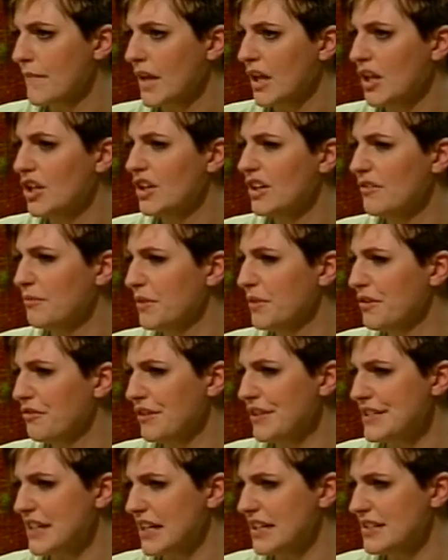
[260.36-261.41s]
You're giving me 3
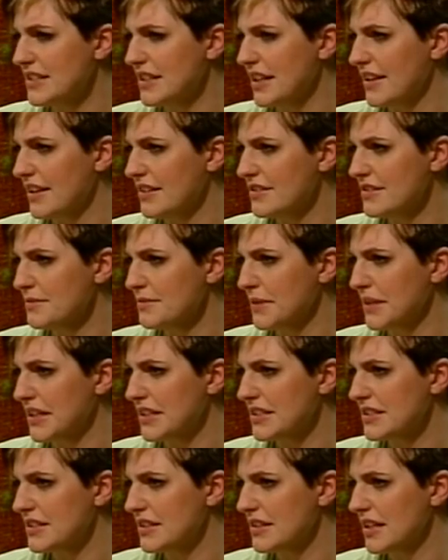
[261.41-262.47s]
dates there, that doesn't make
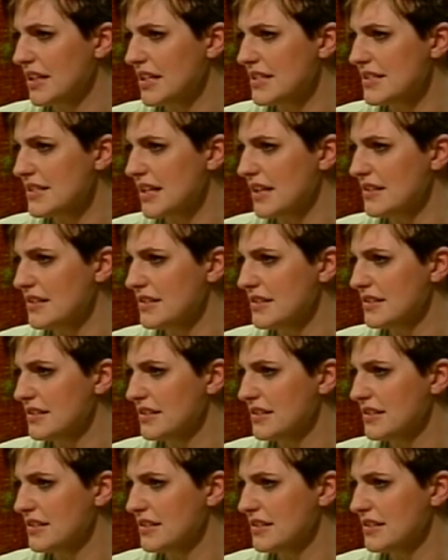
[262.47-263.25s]
any sense.